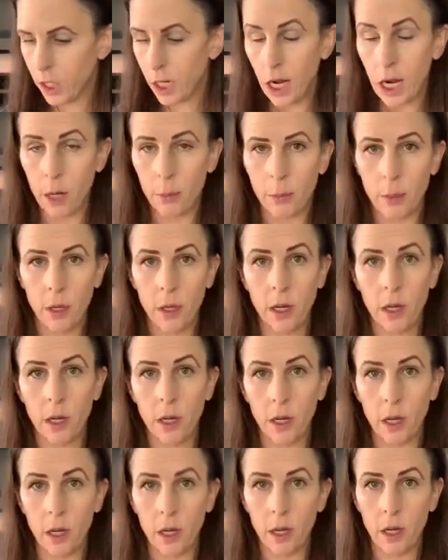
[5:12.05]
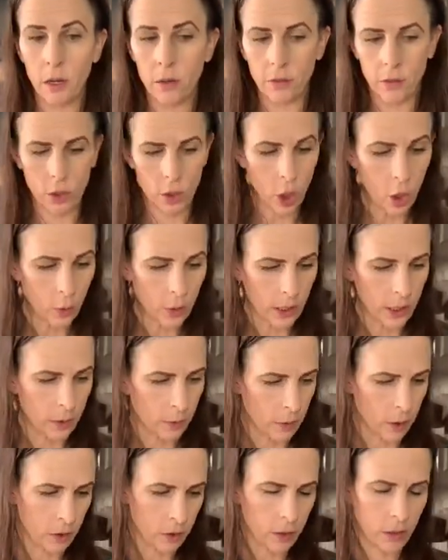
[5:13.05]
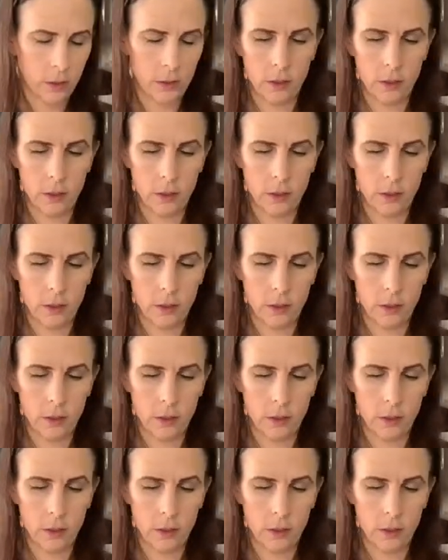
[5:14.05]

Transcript: cup of coconut milk.